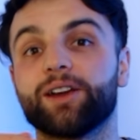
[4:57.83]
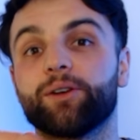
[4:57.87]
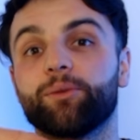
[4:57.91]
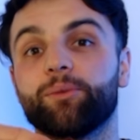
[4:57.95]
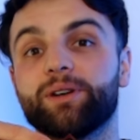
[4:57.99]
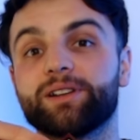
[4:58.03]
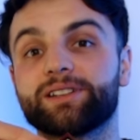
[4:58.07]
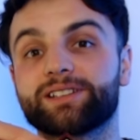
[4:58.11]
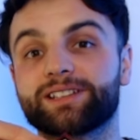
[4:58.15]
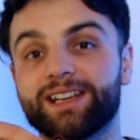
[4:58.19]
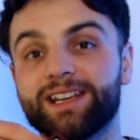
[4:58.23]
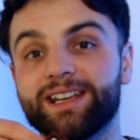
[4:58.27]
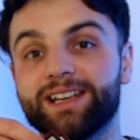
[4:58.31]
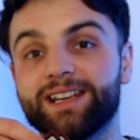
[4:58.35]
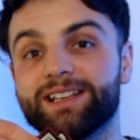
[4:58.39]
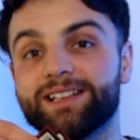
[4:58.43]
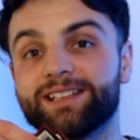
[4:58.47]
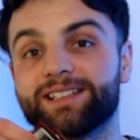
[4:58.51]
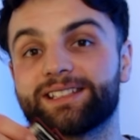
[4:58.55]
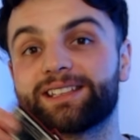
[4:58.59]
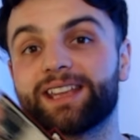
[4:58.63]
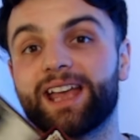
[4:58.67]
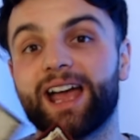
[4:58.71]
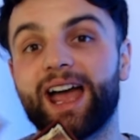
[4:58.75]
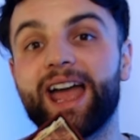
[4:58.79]
which
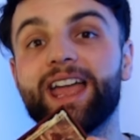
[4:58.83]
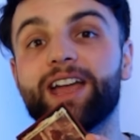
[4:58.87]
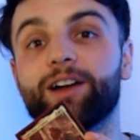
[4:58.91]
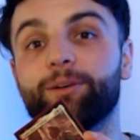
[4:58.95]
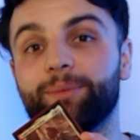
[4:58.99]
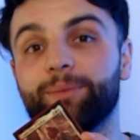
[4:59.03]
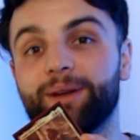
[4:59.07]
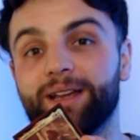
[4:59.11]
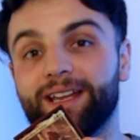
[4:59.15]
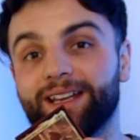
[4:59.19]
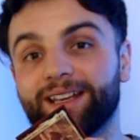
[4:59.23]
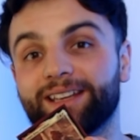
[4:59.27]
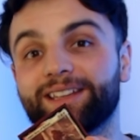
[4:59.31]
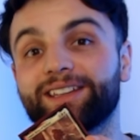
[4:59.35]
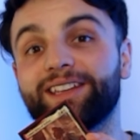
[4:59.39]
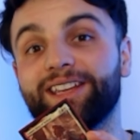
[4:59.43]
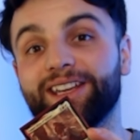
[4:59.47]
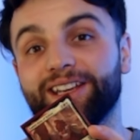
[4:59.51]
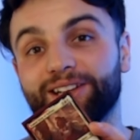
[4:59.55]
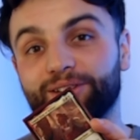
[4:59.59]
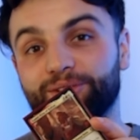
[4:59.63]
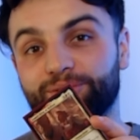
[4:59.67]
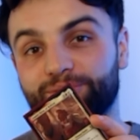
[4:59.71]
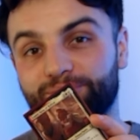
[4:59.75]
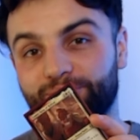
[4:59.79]
is Éomer,
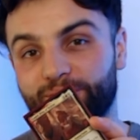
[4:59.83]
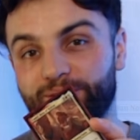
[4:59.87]
King of